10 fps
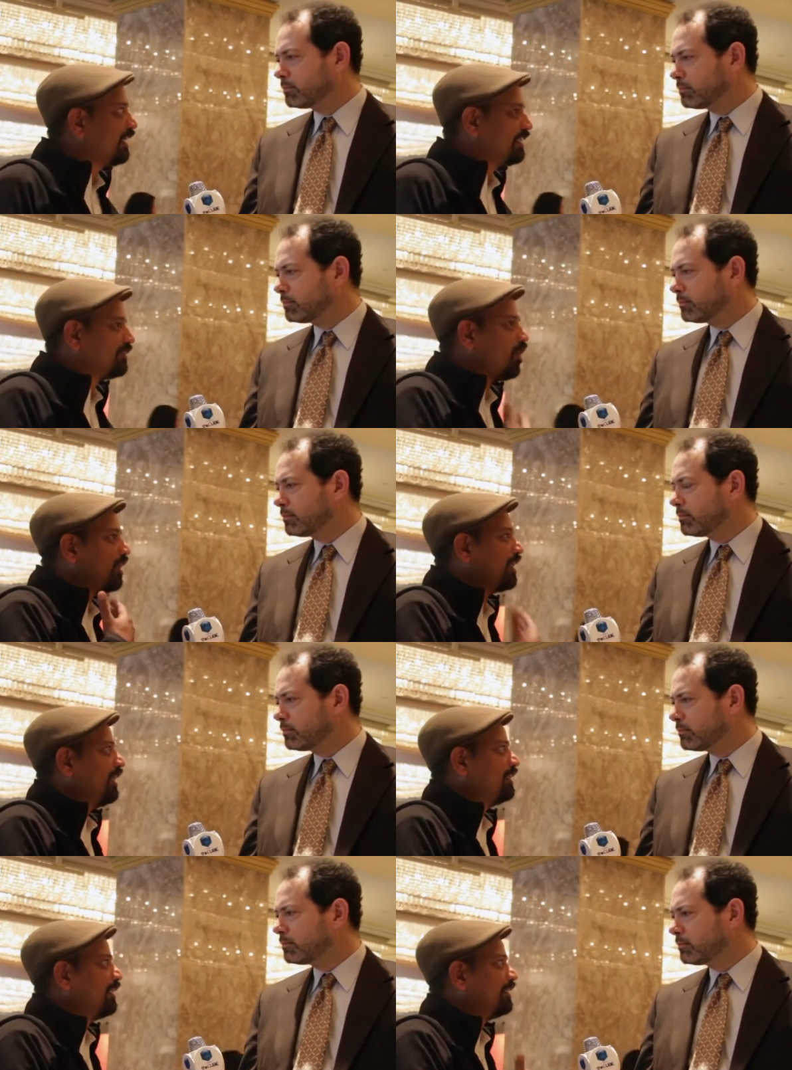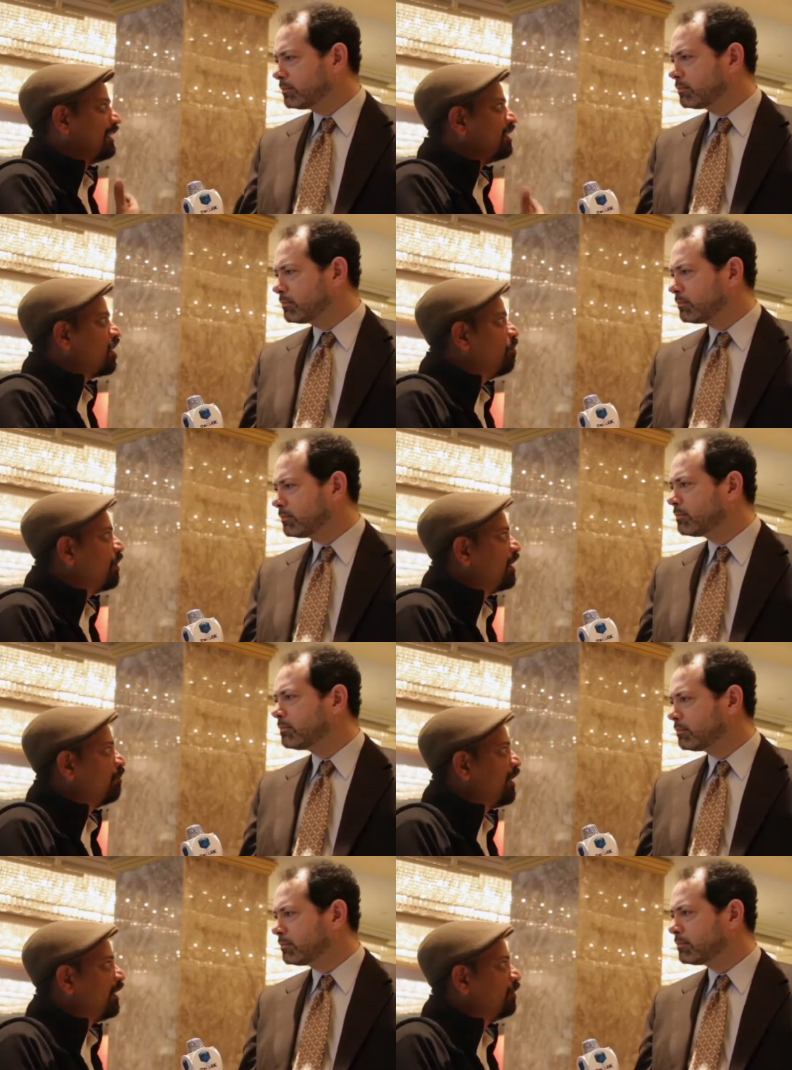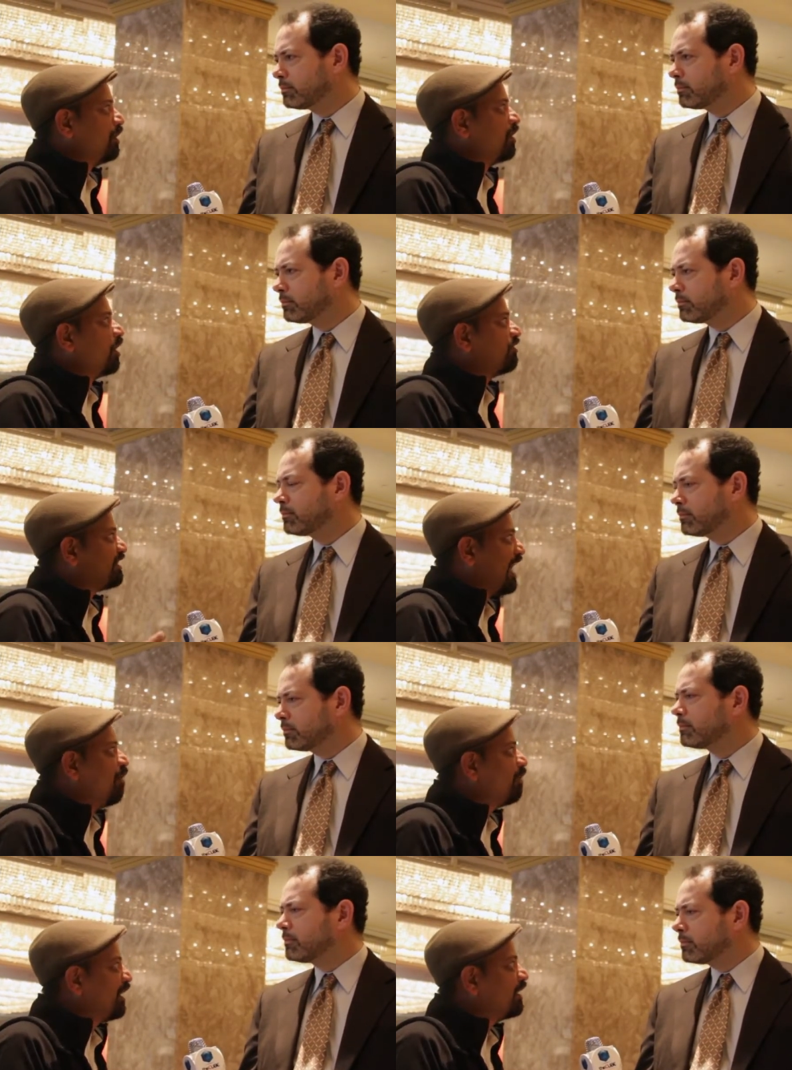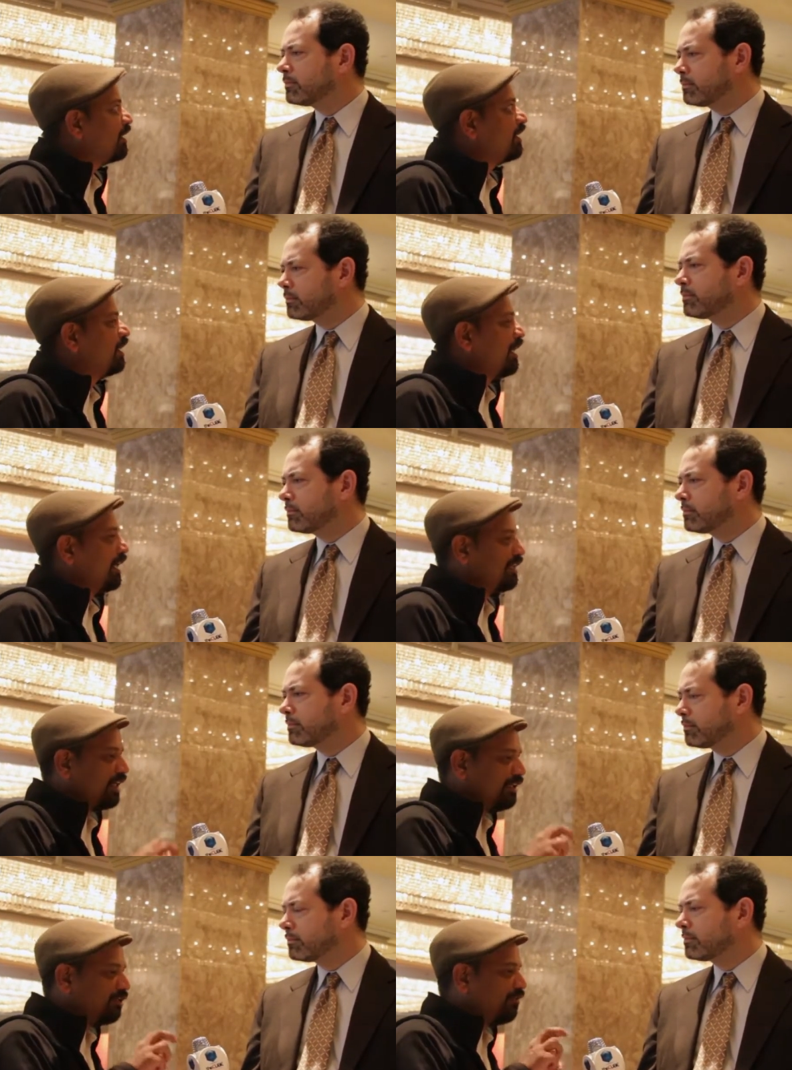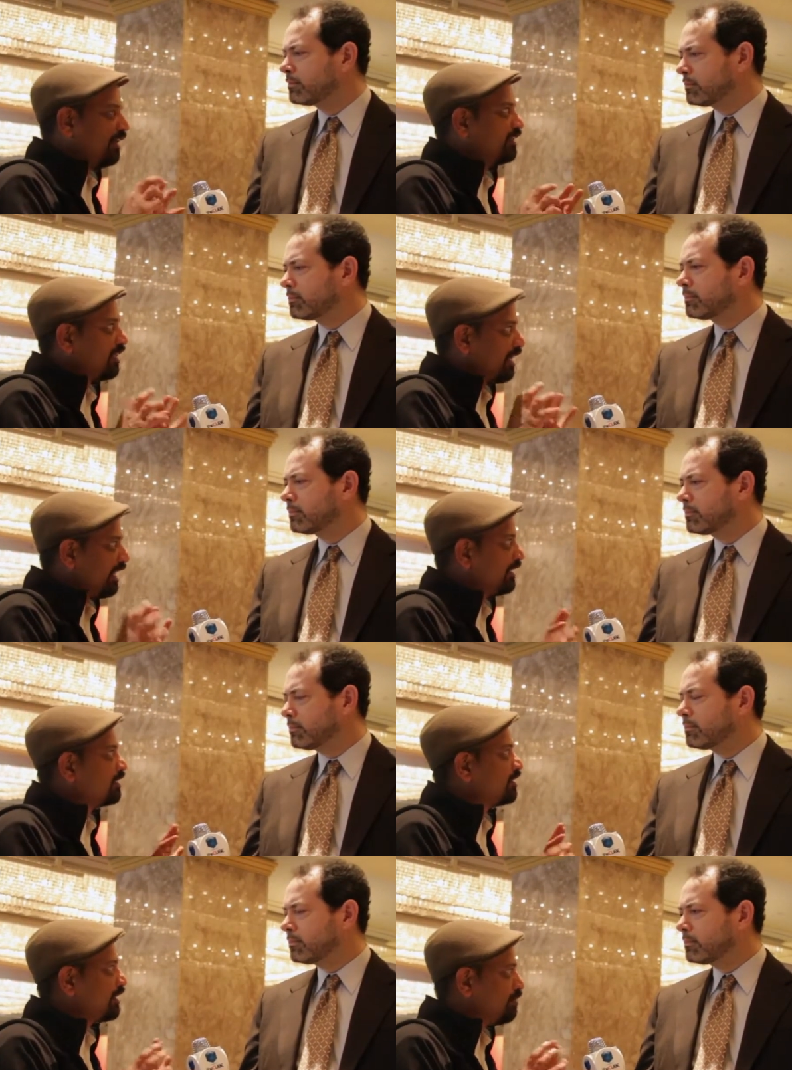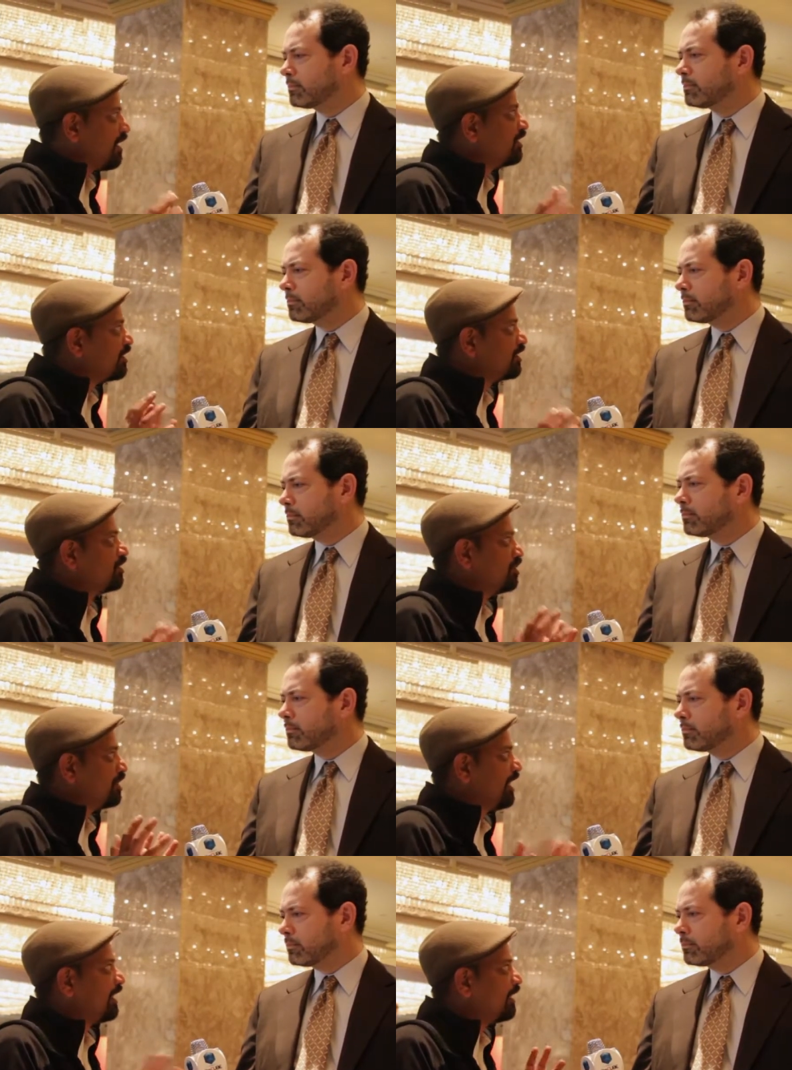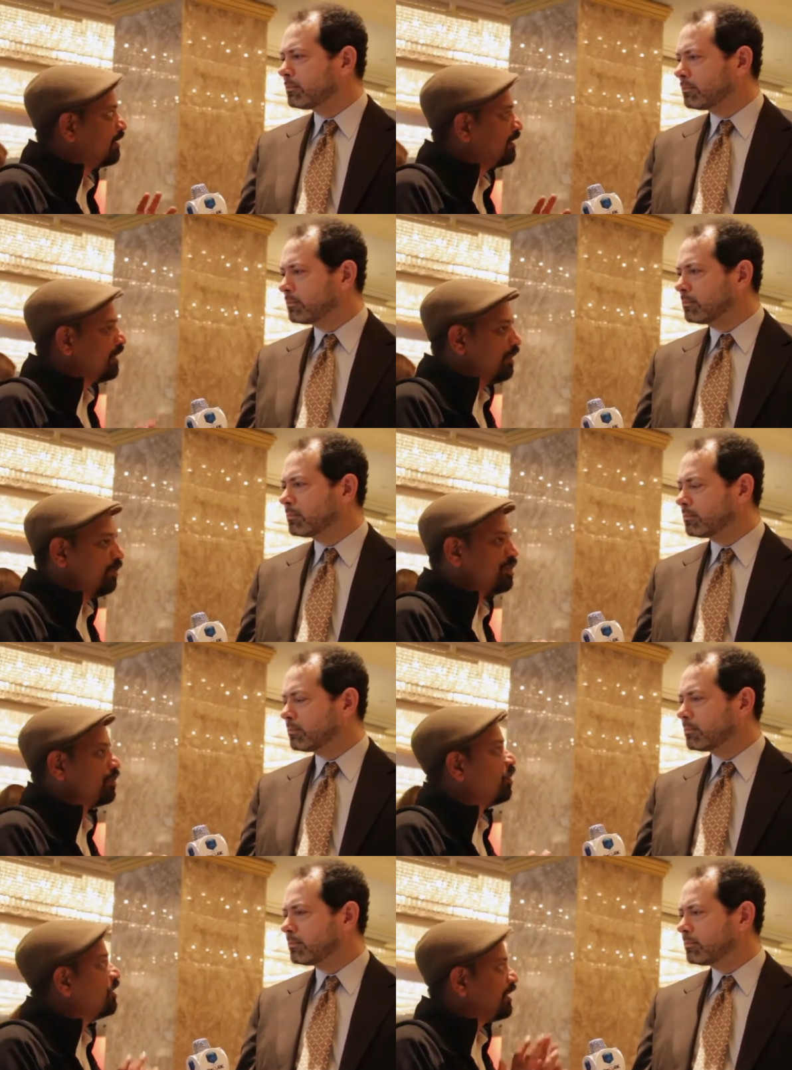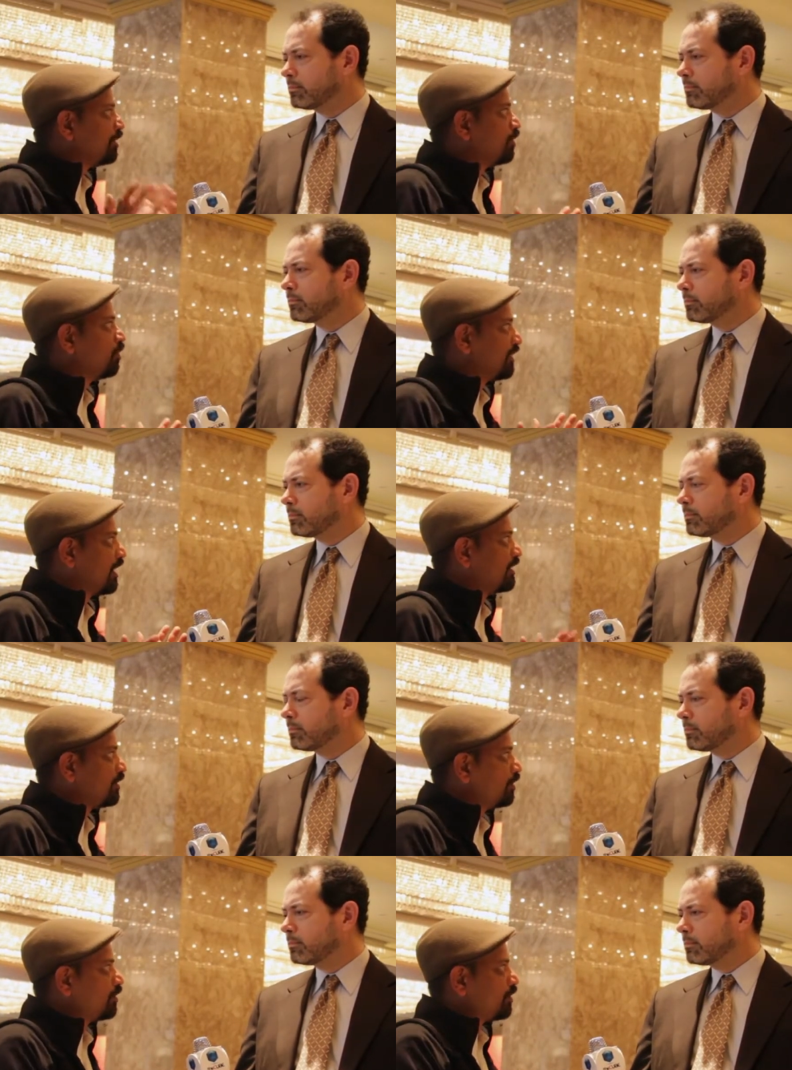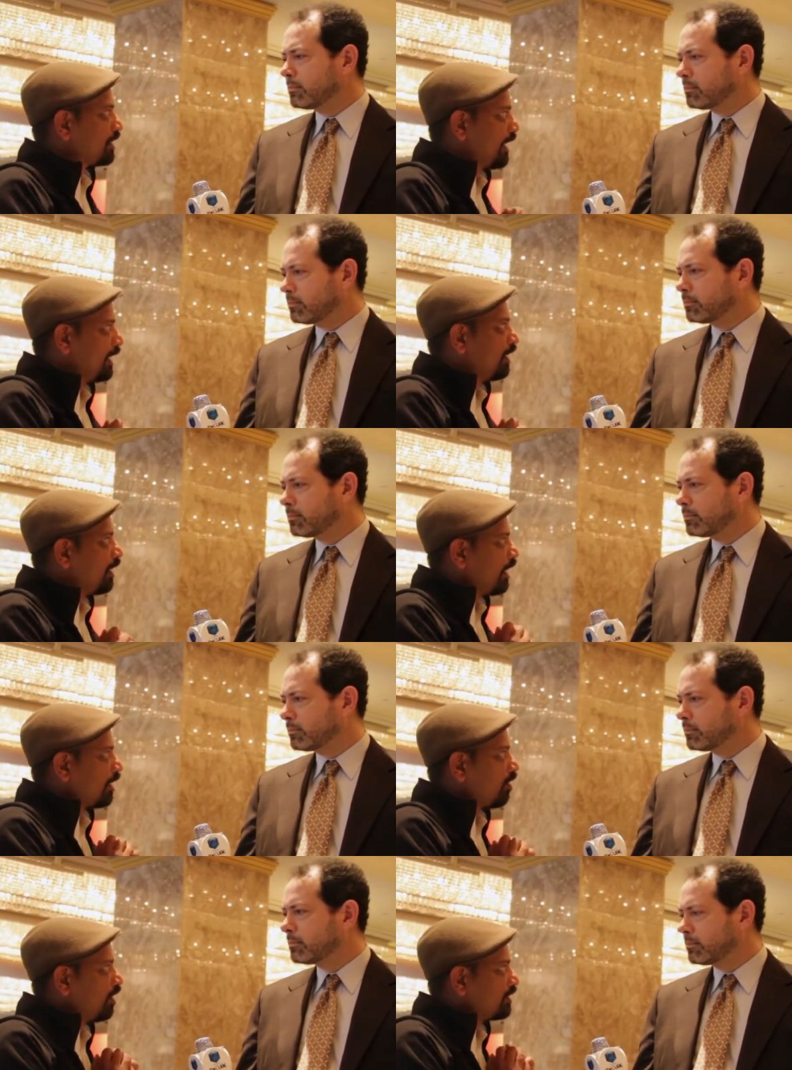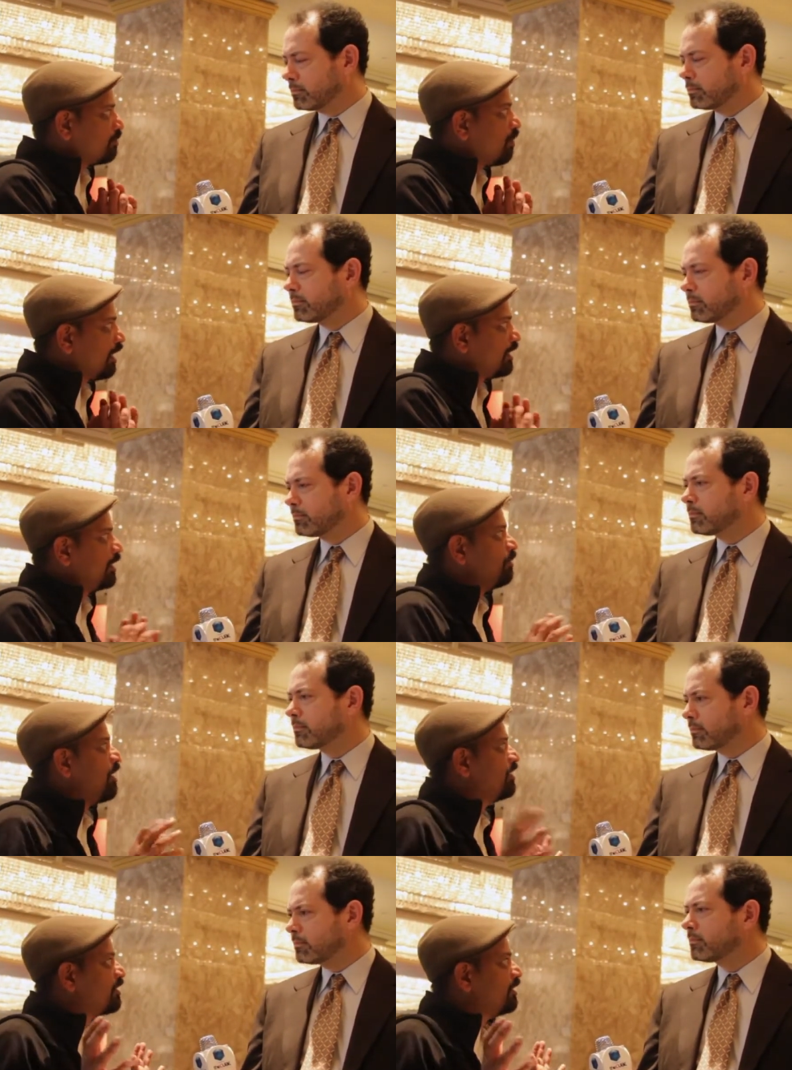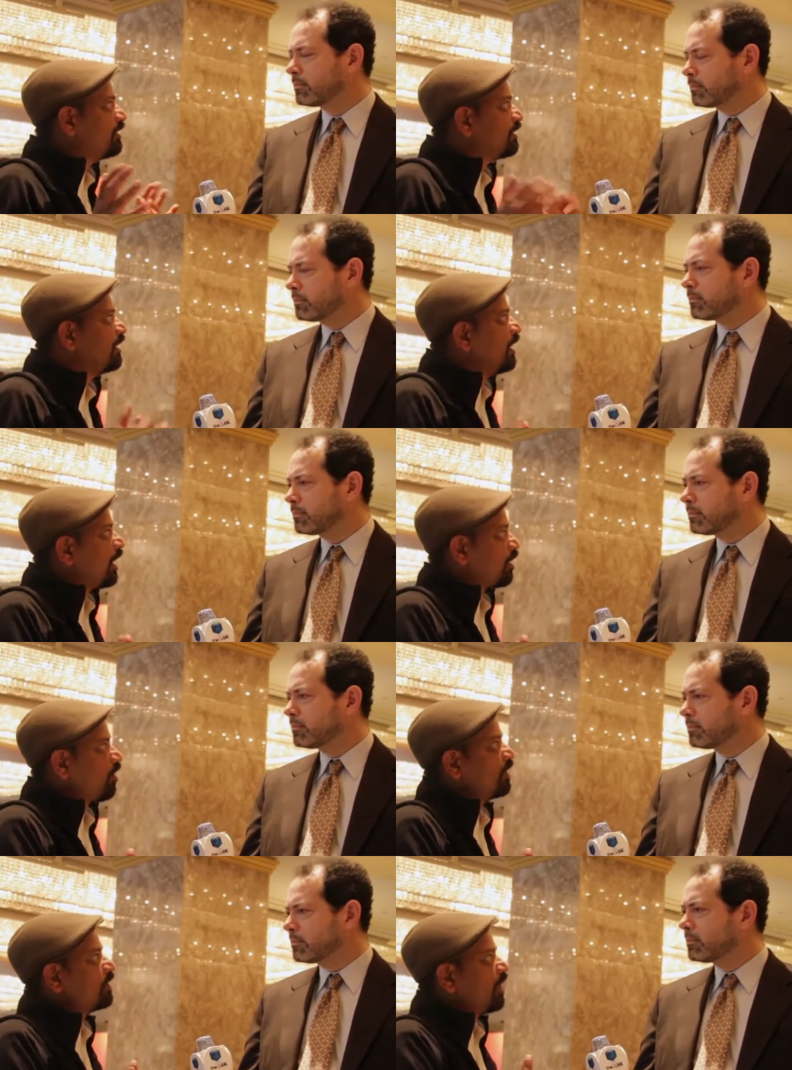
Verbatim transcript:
Speaker 1: Historically, that is encumbered by doing a lot of sampling and trying to find the right dimensions in your data, which you don't need to do with us. You scale across multi-dimensions, across